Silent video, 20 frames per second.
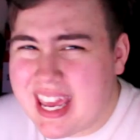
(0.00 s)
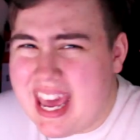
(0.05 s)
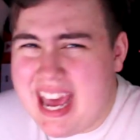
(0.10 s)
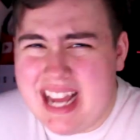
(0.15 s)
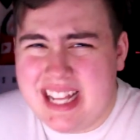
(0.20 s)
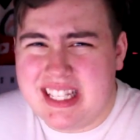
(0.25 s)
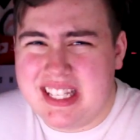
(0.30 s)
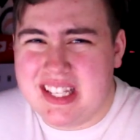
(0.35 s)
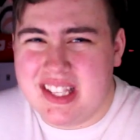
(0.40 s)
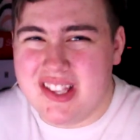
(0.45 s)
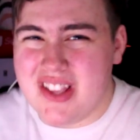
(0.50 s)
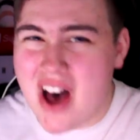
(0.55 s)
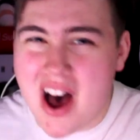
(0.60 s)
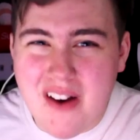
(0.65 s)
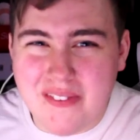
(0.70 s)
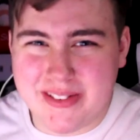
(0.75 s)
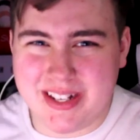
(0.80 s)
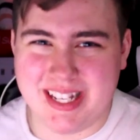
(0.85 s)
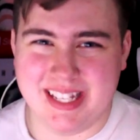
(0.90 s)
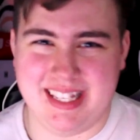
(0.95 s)
Kids
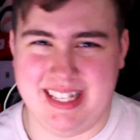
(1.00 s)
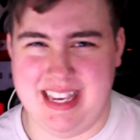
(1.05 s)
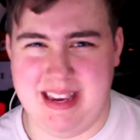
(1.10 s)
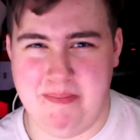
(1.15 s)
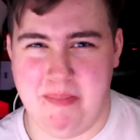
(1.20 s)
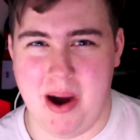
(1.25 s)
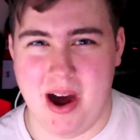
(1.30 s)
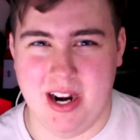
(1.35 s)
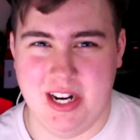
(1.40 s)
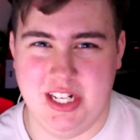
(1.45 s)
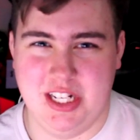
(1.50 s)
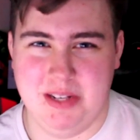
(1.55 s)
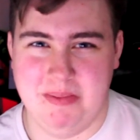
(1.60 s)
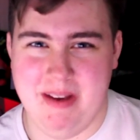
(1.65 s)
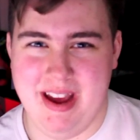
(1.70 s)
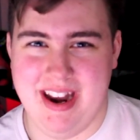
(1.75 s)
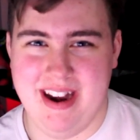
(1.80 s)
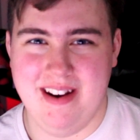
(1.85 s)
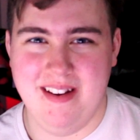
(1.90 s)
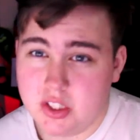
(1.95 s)
love to see punishment.